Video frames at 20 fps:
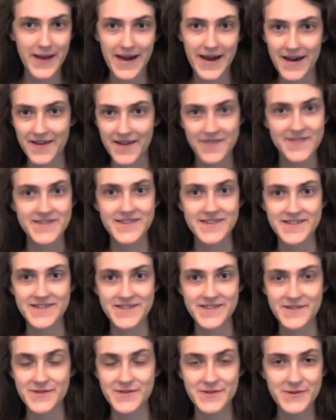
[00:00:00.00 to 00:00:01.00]
paths
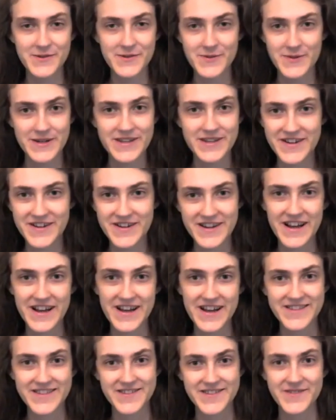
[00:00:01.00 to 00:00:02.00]
as you do when you're in
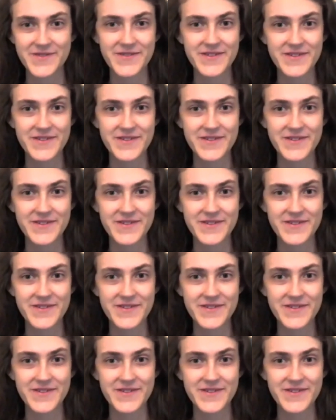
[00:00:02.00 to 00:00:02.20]
high school.